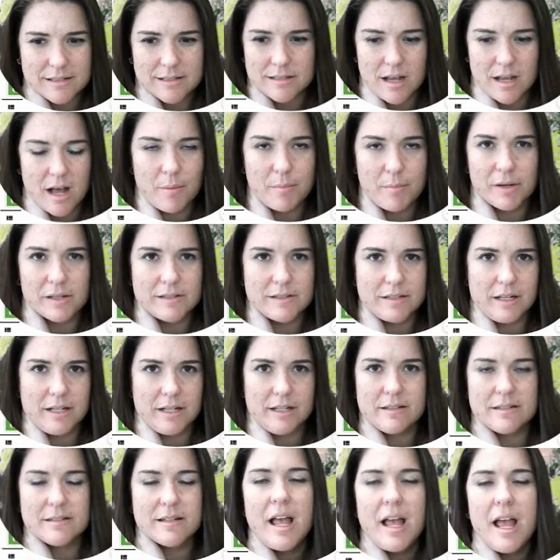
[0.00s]
a topic
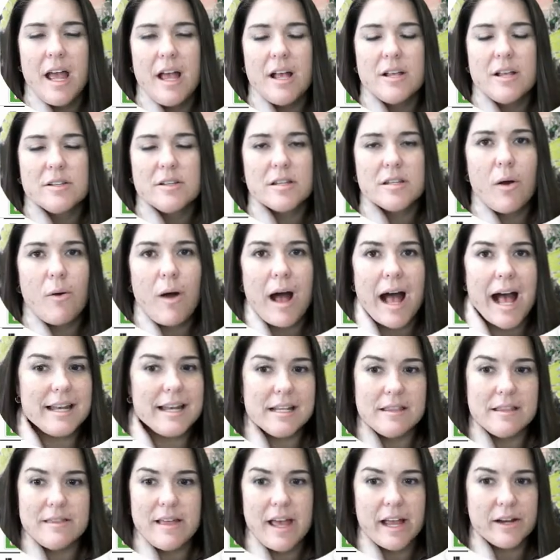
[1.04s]
sentence? So I
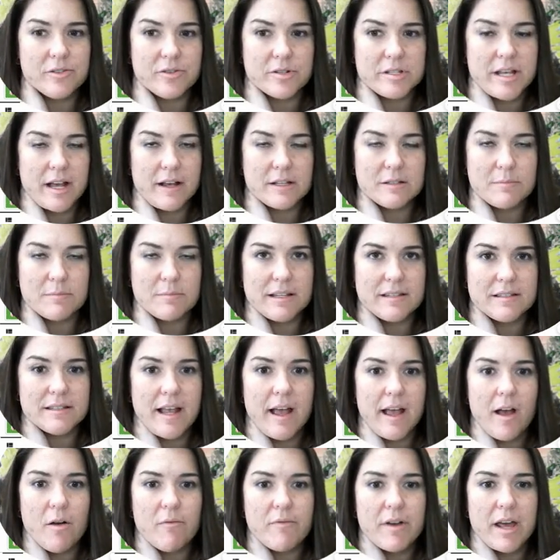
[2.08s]
did the exercise
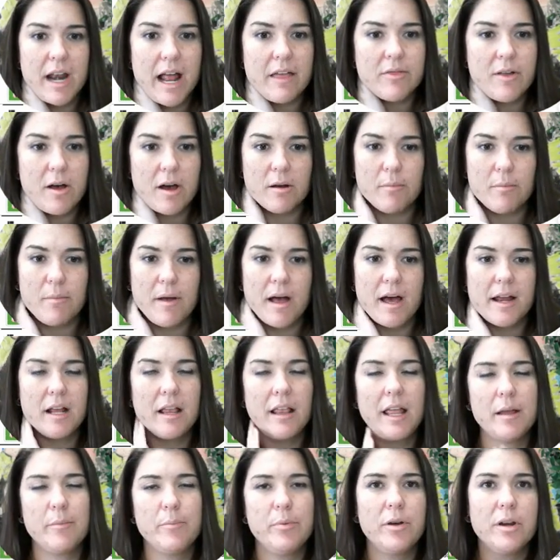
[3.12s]
myself, and I thought about it
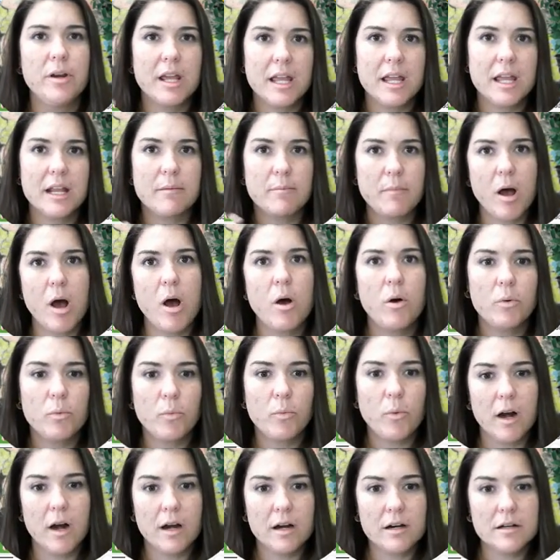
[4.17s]
like putting it in my own
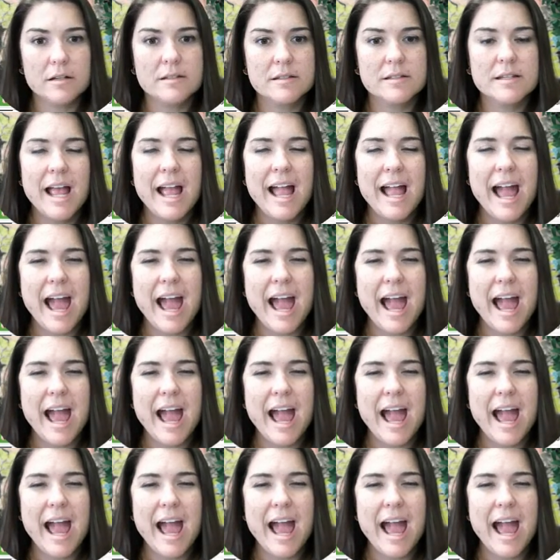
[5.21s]
words,